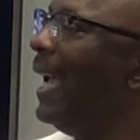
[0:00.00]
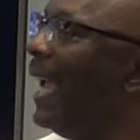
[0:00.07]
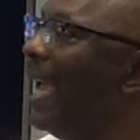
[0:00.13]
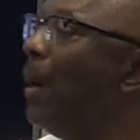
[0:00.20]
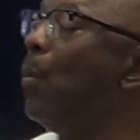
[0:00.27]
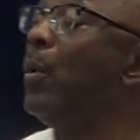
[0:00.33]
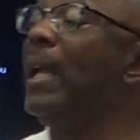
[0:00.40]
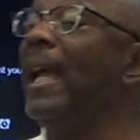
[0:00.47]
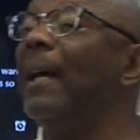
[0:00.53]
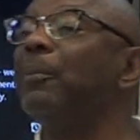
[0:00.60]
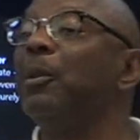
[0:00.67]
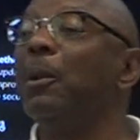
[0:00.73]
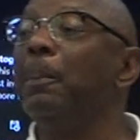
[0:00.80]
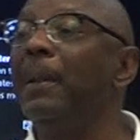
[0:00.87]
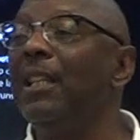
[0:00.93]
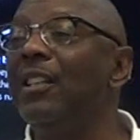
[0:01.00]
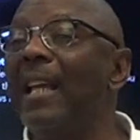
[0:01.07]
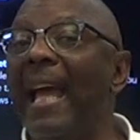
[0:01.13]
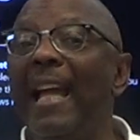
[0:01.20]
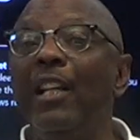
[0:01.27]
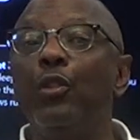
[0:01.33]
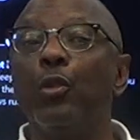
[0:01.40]
And we have to be
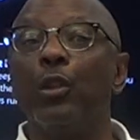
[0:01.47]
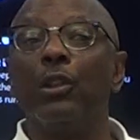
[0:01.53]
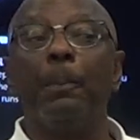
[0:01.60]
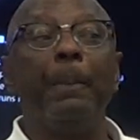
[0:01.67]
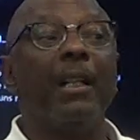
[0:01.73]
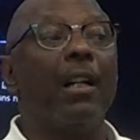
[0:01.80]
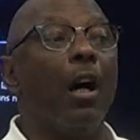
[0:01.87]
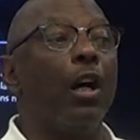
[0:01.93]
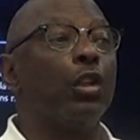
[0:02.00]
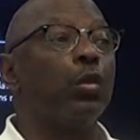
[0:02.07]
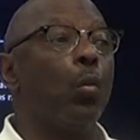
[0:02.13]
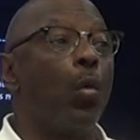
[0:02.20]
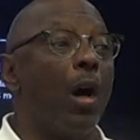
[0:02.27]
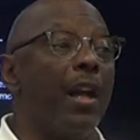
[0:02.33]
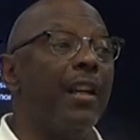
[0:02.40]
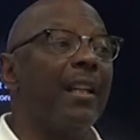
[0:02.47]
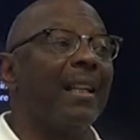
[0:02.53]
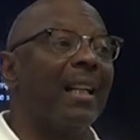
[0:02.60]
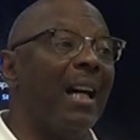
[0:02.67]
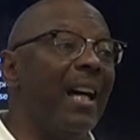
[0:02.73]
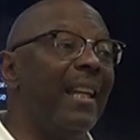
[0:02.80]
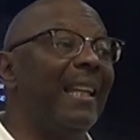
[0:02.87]
dangerous because one of the
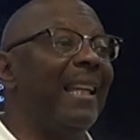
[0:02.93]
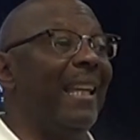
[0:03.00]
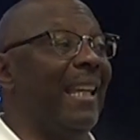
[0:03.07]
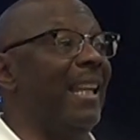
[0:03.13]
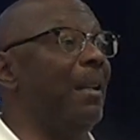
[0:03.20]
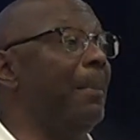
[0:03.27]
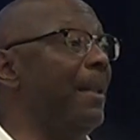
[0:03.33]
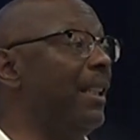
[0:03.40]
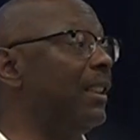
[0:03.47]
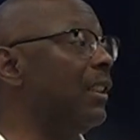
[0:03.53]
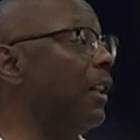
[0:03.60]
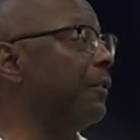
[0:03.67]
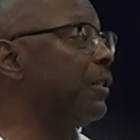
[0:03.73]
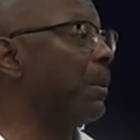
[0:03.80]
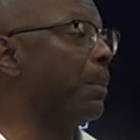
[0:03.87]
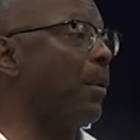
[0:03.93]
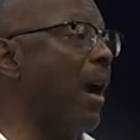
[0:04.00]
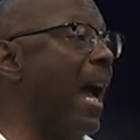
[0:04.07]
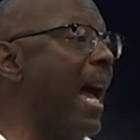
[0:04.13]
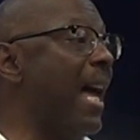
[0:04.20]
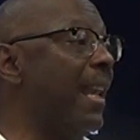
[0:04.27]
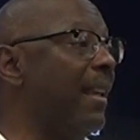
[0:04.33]
cunning enemies of
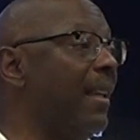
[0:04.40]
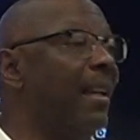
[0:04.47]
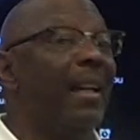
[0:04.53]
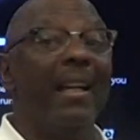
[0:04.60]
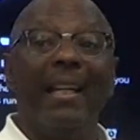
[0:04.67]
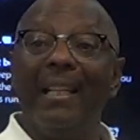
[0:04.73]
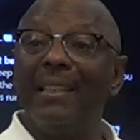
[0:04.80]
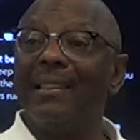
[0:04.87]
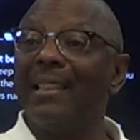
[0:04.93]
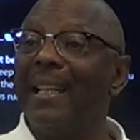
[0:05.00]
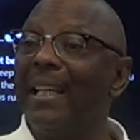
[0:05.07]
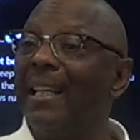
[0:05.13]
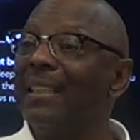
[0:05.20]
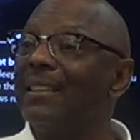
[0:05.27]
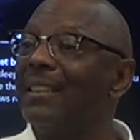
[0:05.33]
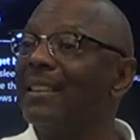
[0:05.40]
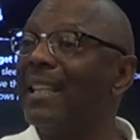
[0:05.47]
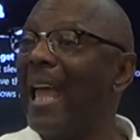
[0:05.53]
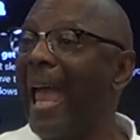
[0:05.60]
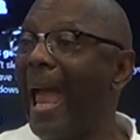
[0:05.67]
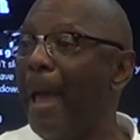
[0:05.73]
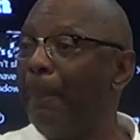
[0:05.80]
sobriety, it says,
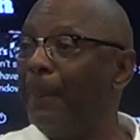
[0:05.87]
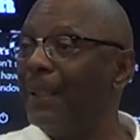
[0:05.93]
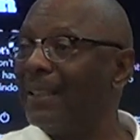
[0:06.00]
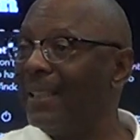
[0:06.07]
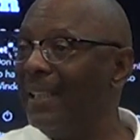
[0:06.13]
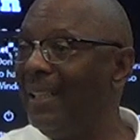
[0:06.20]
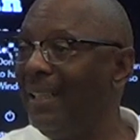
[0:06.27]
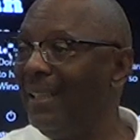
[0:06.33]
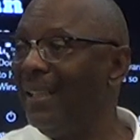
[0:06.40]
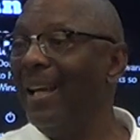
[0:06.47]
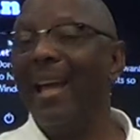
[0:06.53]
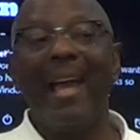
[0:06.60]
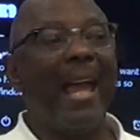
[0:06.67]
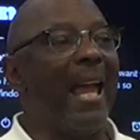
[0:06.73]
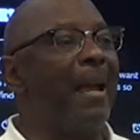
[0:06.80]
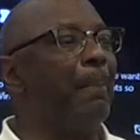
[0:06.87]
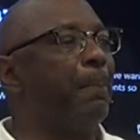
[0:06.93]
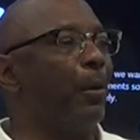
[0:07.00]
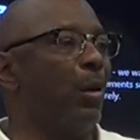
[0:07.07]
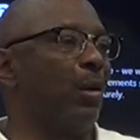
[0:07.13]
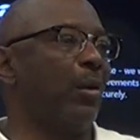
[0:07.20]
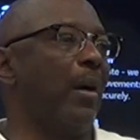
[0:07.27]
is apathy and
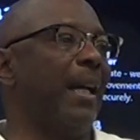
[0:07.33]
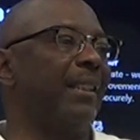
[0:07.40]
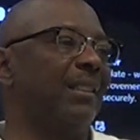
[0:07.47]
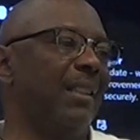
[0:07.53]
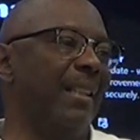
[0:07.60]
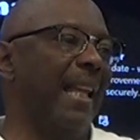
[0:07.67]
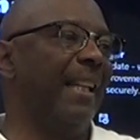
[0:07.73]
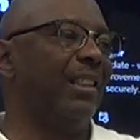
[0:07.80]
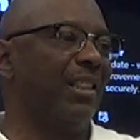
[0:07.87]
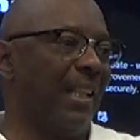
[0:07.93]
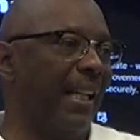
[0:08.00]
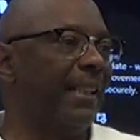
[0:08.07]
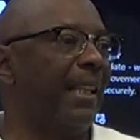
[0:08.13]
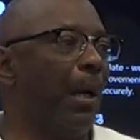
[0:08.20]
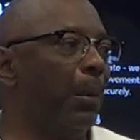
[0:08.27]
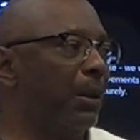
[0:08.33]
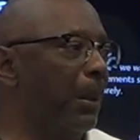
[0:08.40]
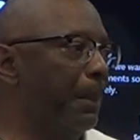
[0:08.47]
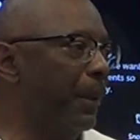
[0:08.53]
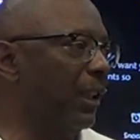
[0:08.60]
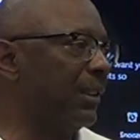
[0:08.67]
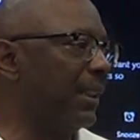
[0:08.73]
procrastination. Ain't that what
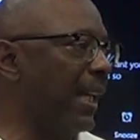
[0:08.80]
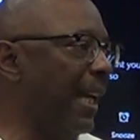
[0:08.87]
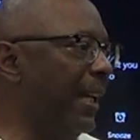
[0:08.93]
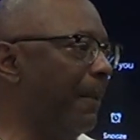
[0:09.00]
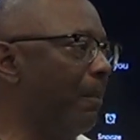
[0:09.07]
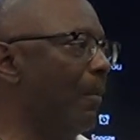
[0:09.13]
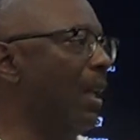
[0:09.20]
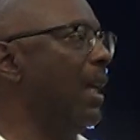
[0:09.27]
the book say?